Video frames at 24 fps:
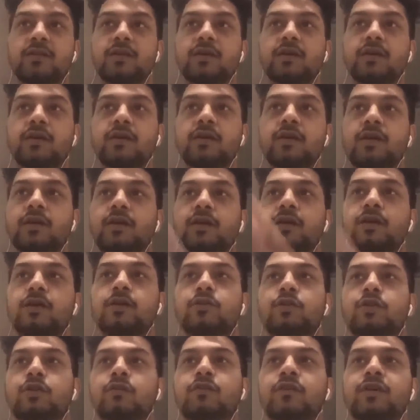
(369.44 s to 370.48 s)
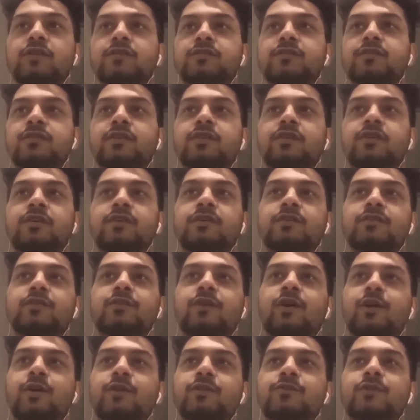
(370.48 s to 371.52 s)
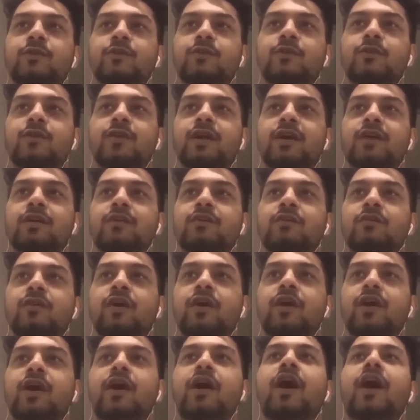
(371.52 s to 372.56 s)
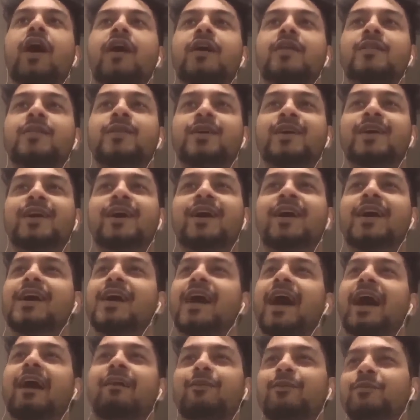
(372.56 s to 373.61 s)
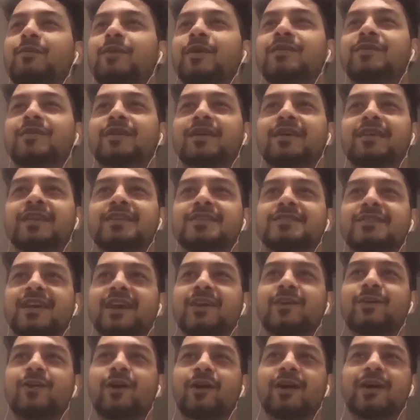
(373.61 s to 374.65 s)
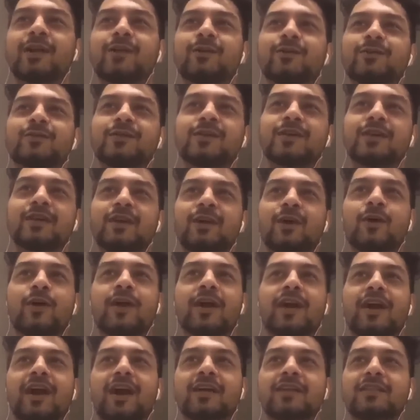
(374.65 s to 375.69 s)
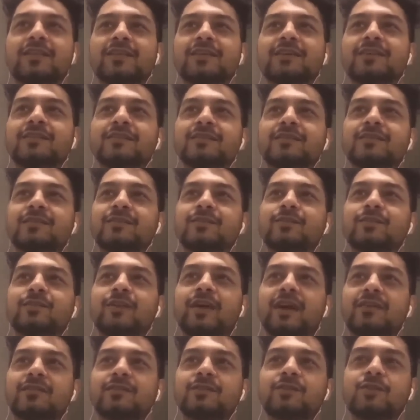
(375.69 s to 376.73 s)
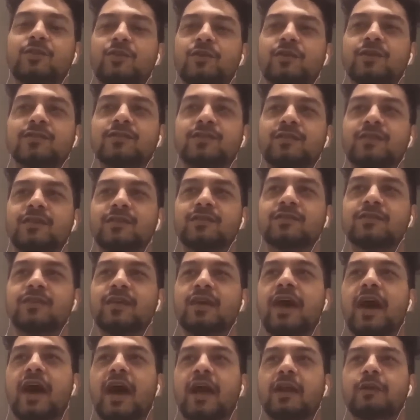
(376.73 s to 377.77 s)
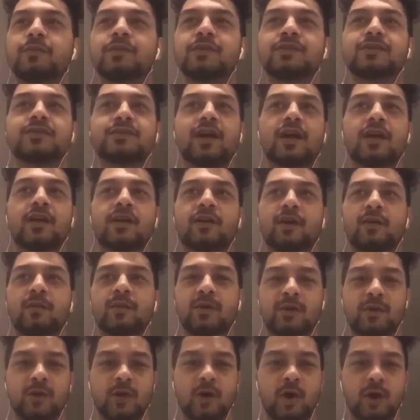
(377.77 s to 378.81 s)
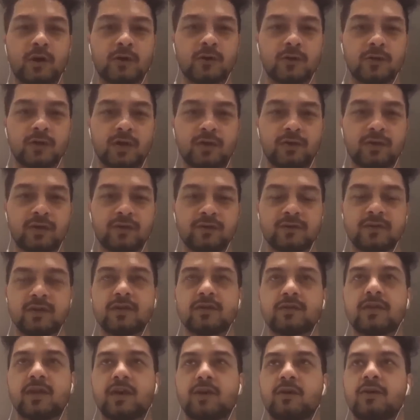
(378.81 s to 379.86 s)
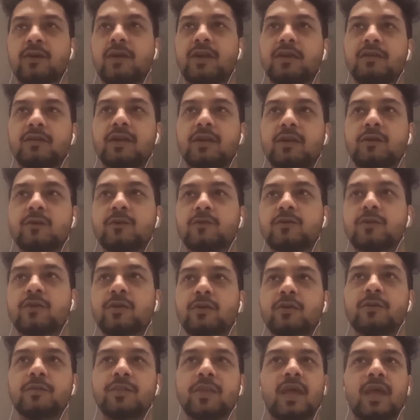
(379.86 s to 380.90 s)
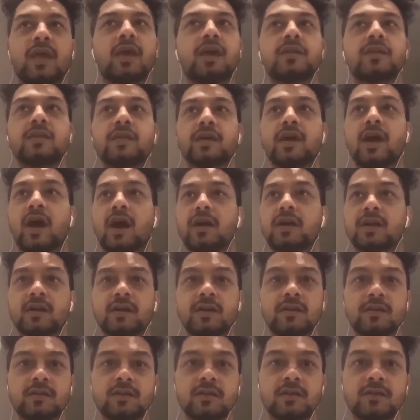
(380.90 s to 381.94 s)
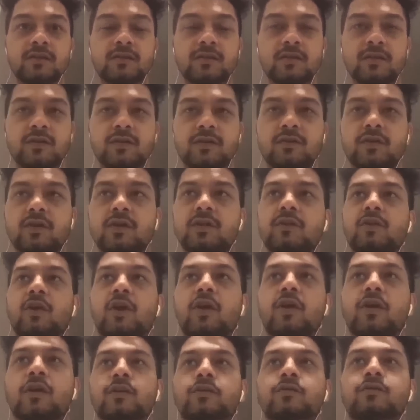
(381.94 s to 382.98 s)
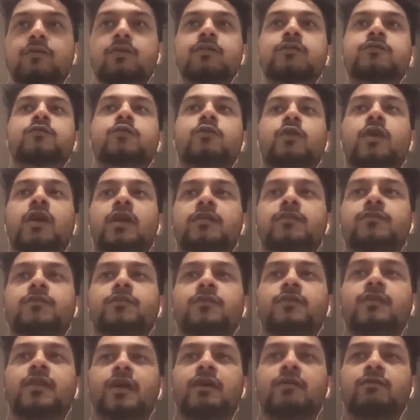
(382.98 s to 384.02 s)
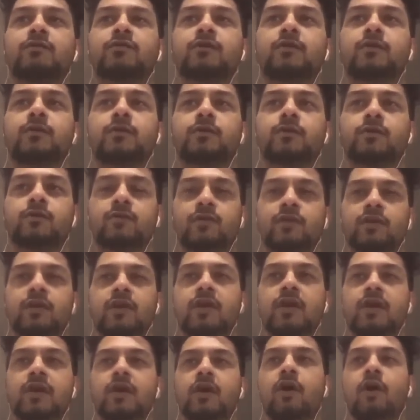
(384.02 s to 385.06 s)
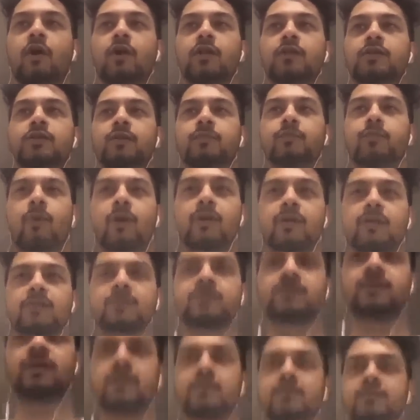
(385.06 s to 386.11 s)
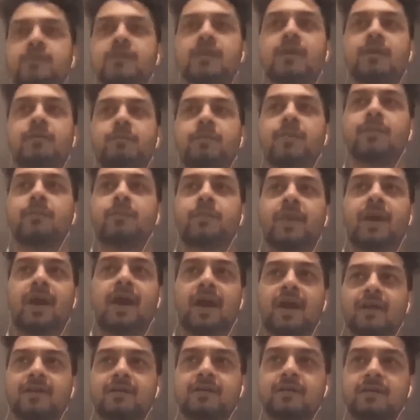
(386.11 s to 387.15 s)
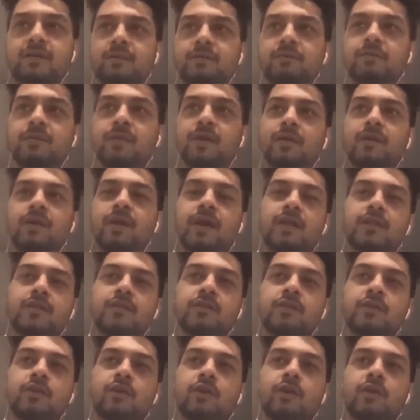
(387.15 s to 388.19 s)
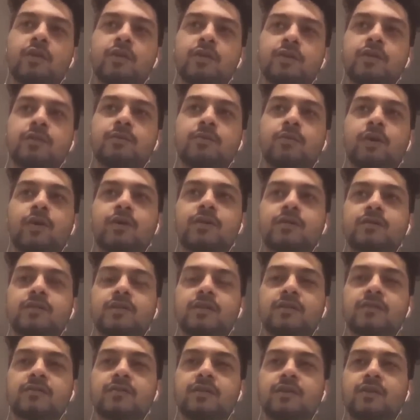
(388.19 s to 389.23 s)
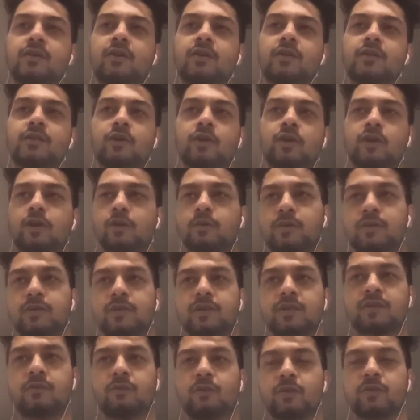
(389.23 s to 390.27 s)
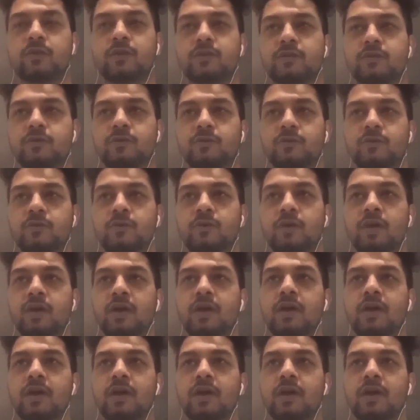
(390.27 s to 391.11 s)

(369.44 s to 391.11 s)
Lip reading: the universities. Also, like, I would basically check Yocket to see, okay, has this university's admit started coming or not? So that is regularly what I used to do. The articles in Yocket were so helpful. I was able to all the important things that I packed me and all the documents that I wanted to.